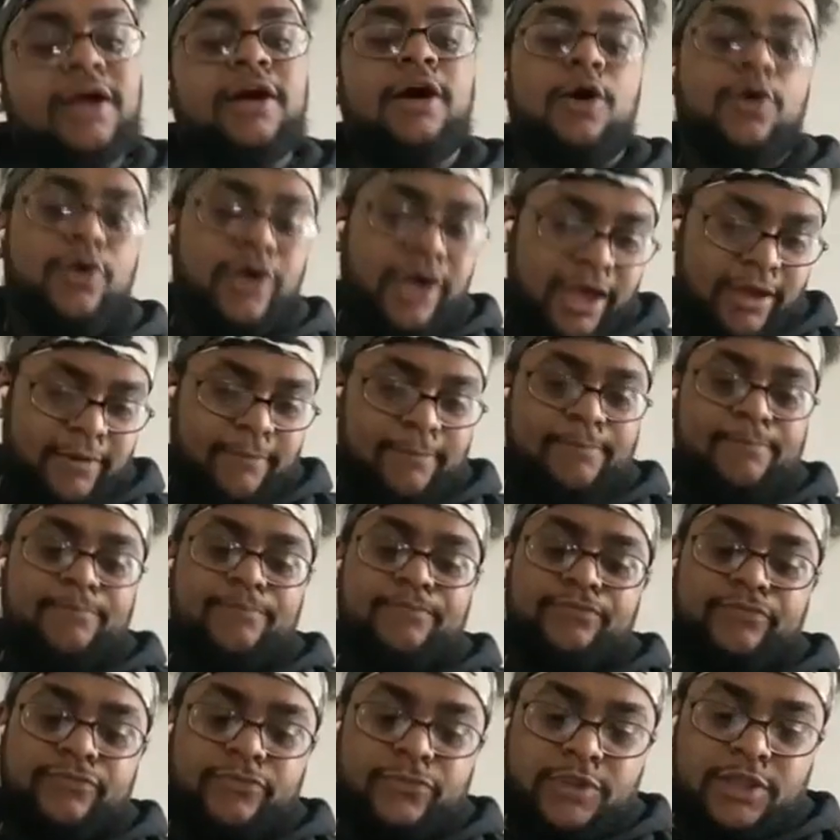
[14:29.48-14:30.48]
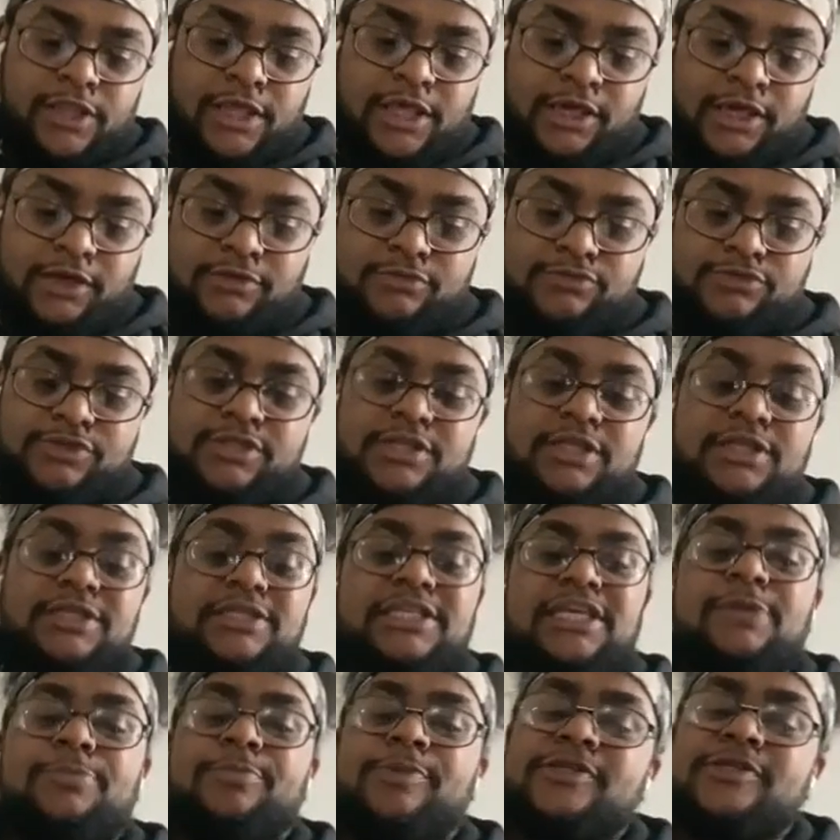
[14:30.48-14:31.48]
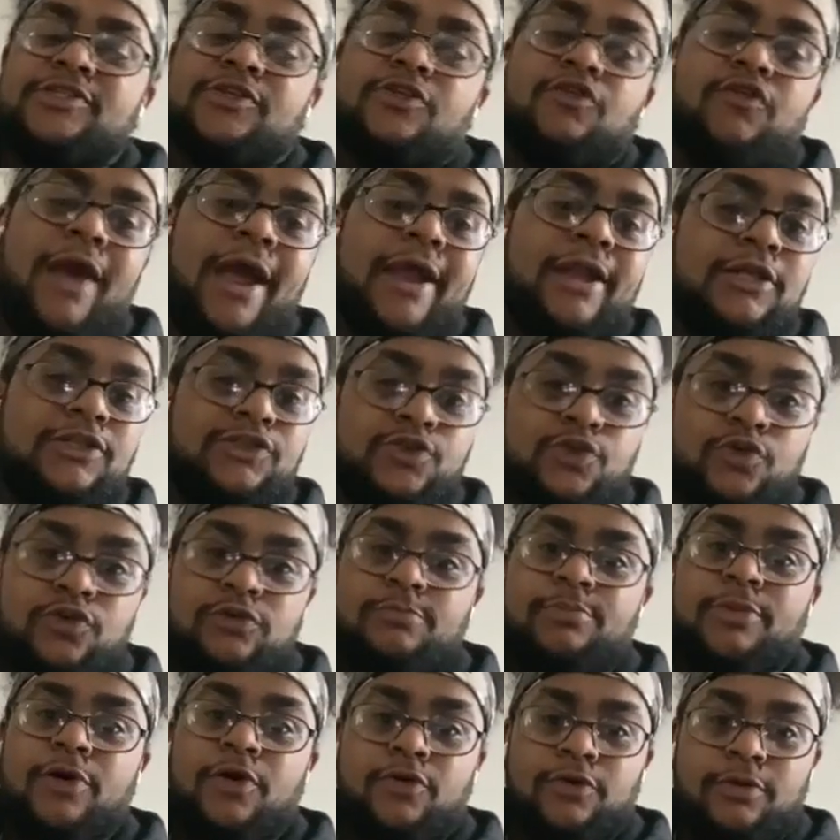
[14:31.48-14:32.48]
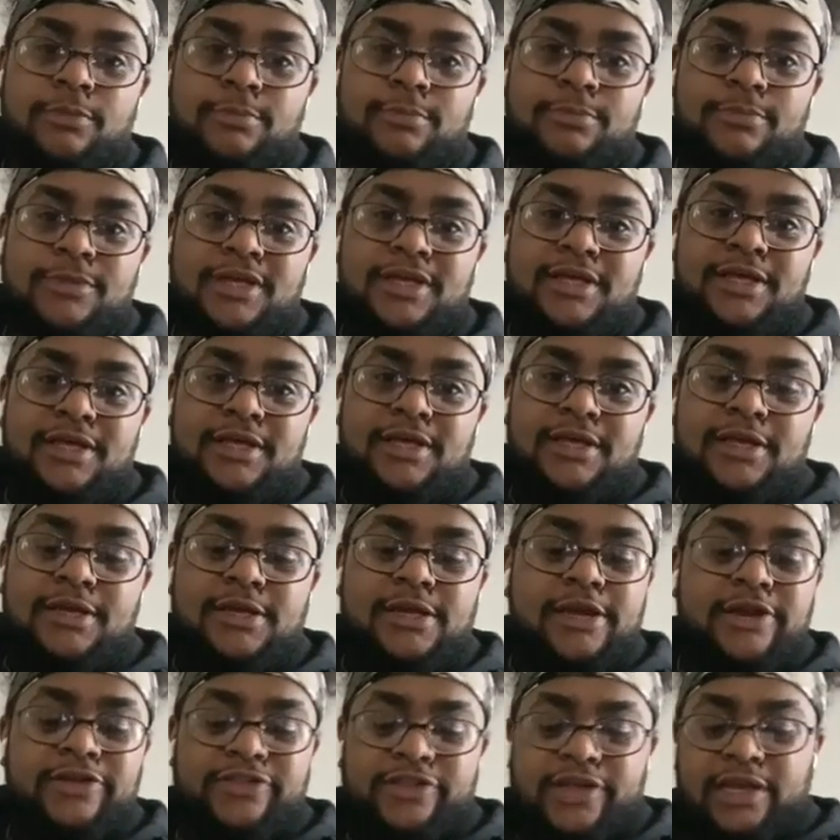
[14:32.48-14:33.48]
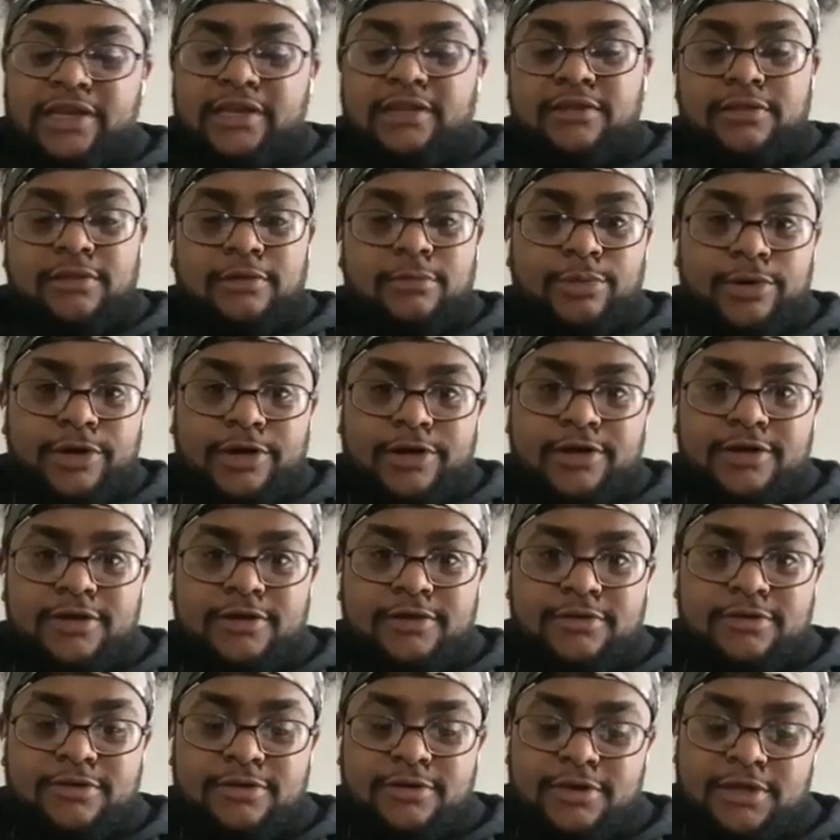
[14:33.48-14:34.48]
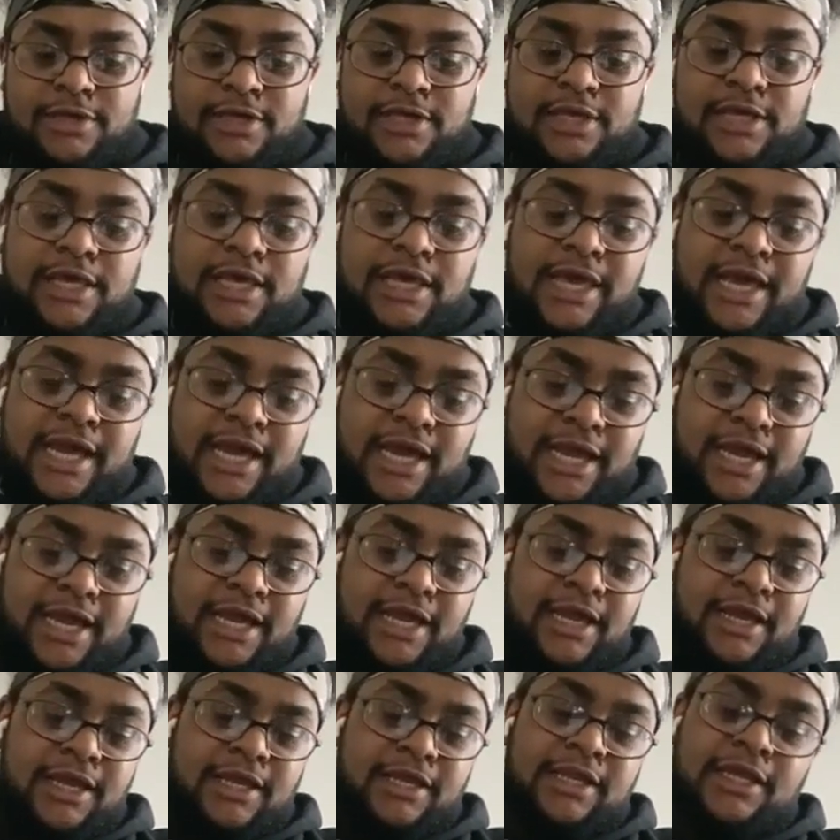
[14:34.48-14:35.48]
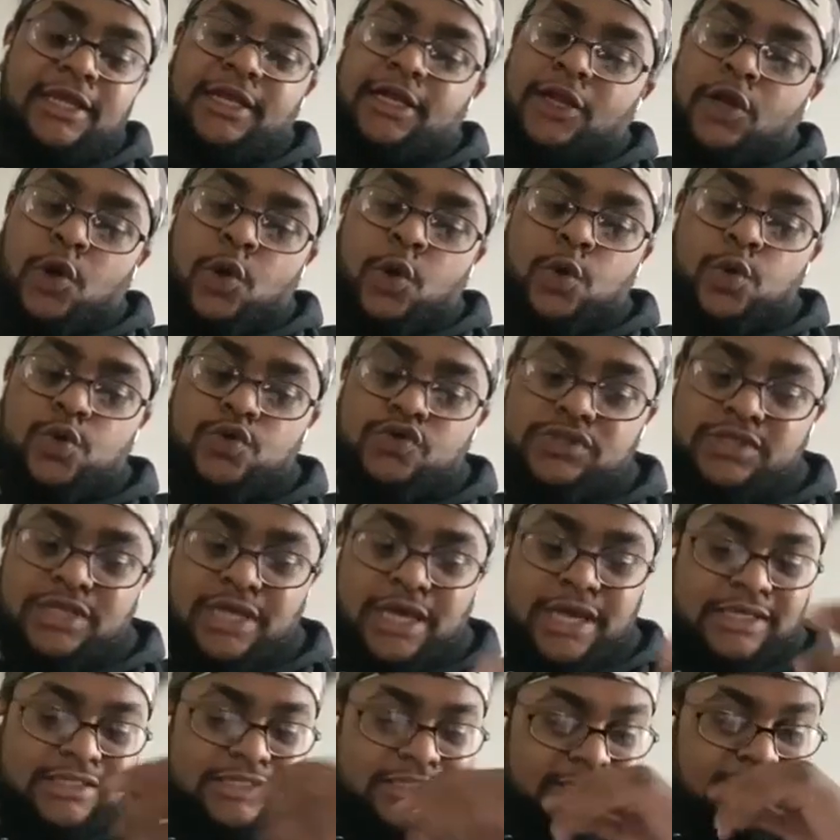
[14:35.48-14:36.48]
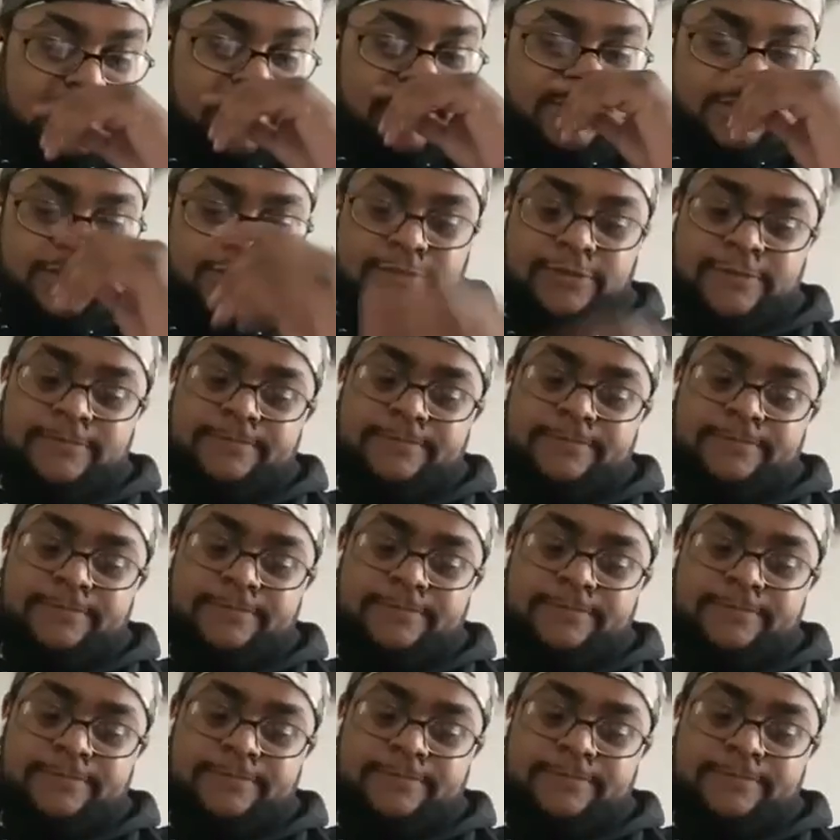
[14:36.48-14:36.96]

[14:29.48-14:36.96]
Okay. It's the deepest gratitude poem near the end of the book. And it goes as such.